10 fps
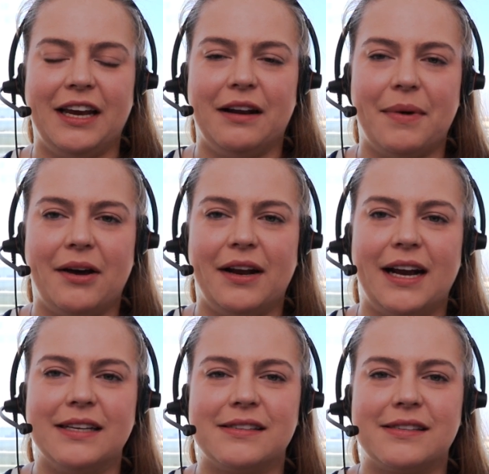thinking about
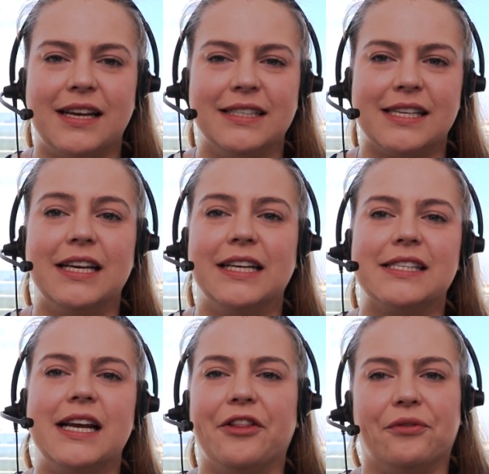it as it's
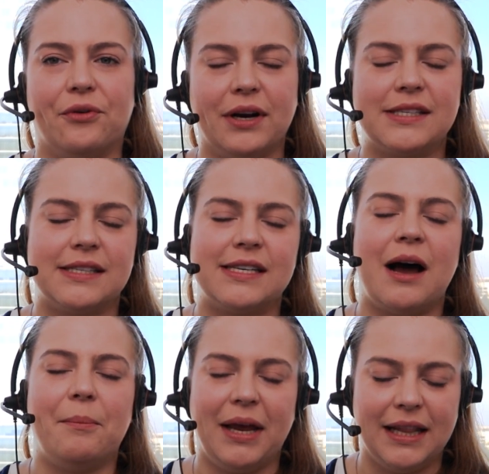another voice. It's
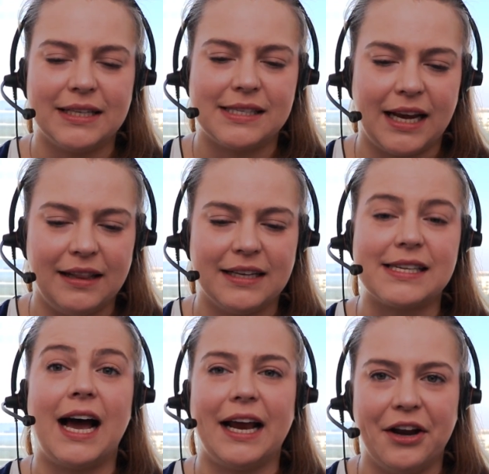not me that's saying
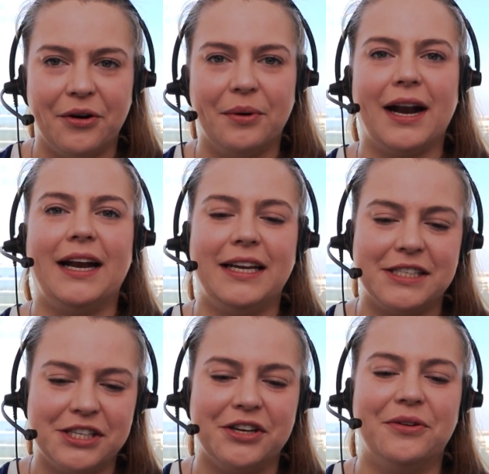this. I know what I
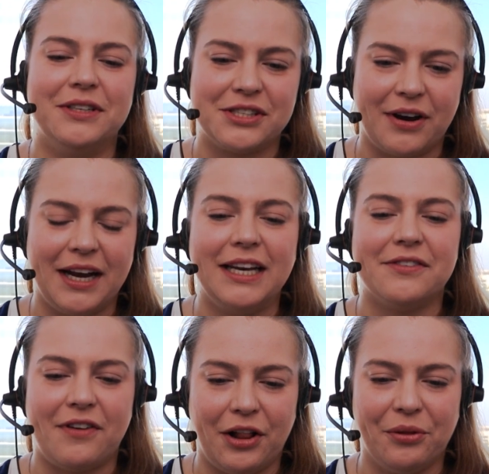need to do. And so I
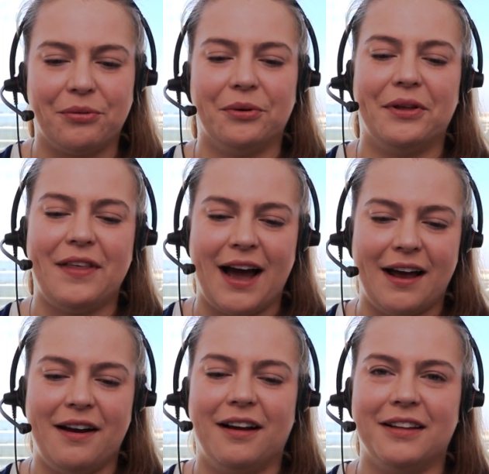need to follow through with
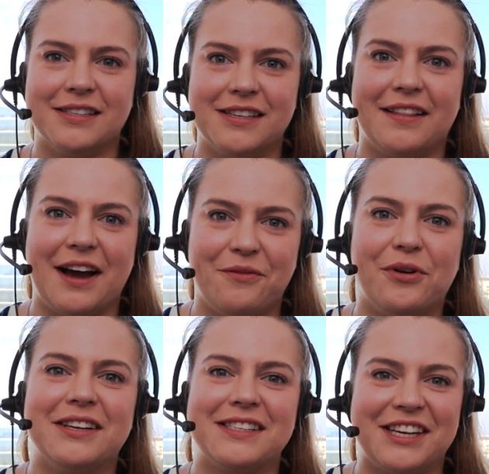that, not listen to
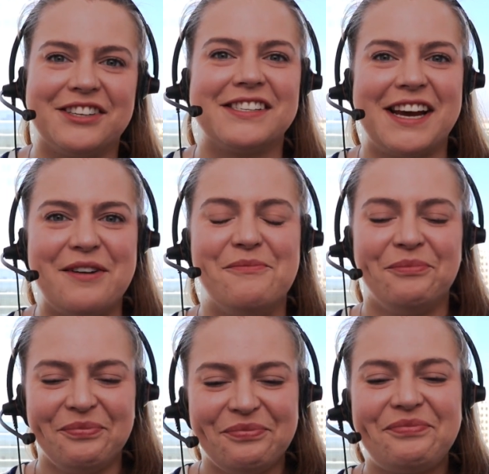that voice, like you're saying.
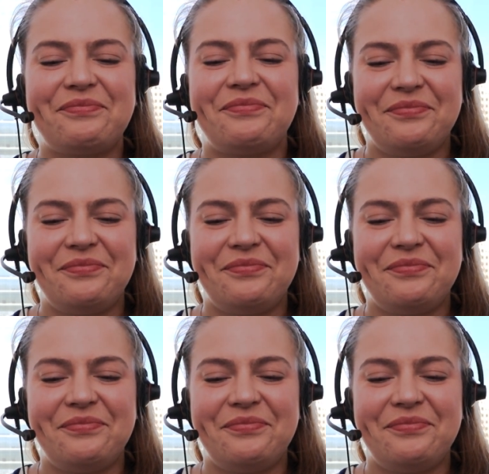That's